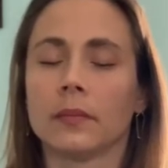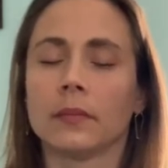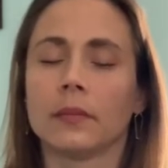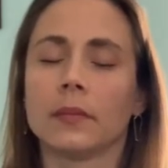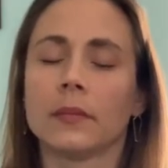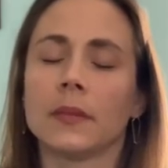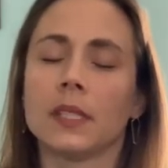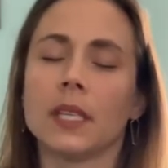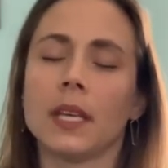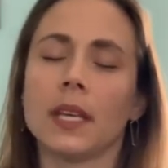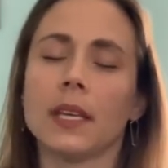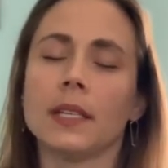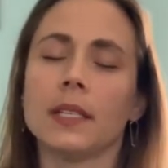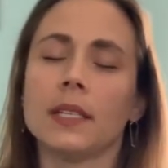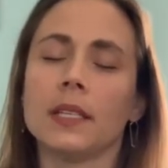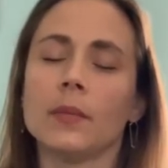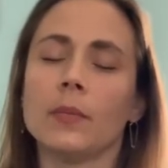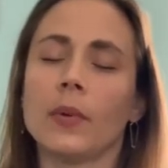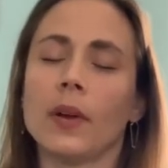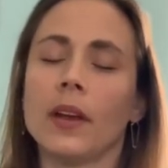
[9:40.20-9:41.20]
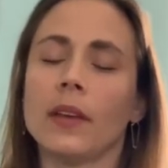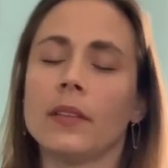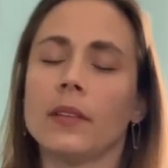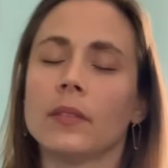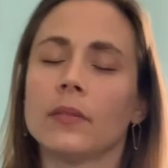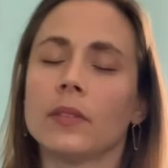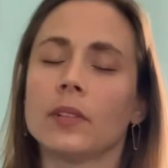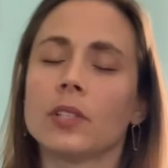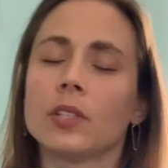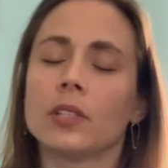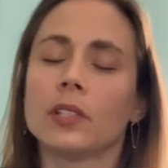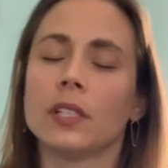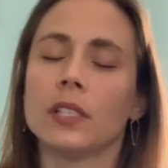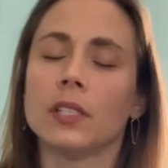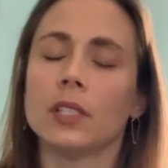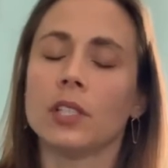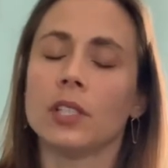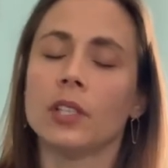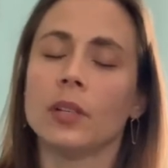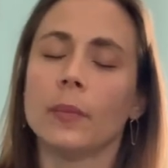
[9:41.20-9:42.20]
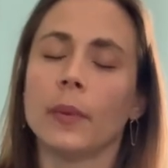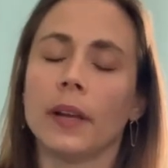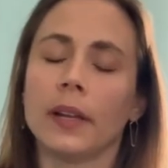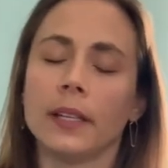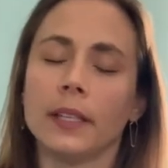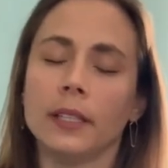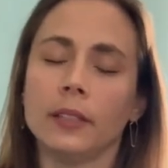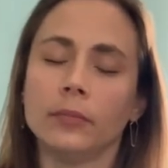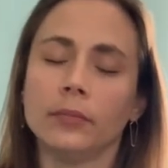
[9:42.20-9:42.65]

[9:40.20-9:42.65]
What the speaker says: Take a deep breath and return into your body.